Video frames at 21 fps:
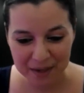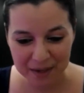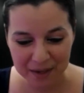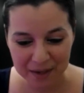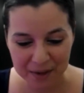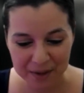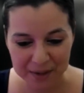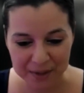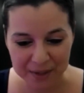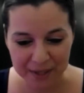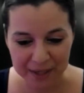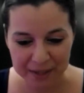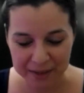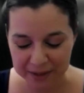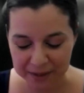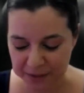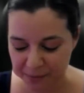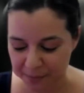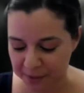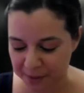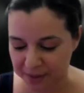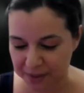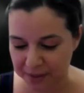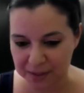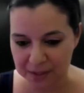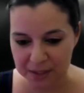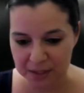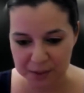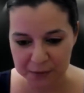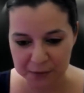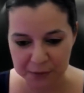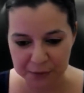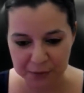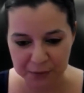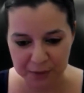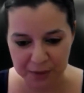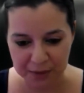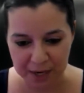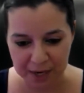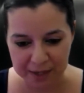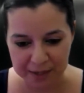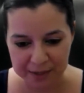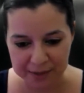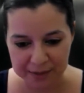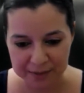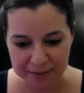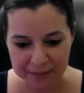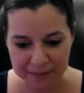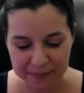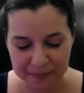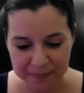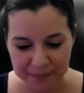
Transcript: Okay, let's make this easy for you guys.